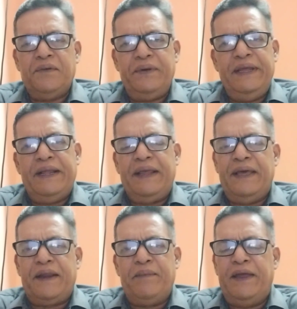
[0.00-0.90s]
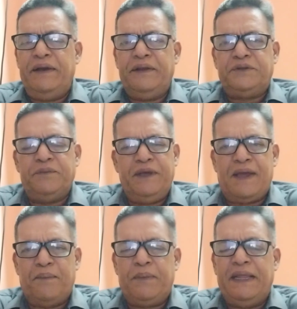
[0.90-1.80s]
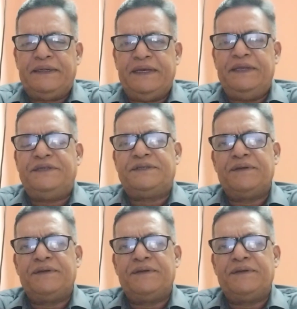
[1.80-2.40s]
good area remaining to be completed.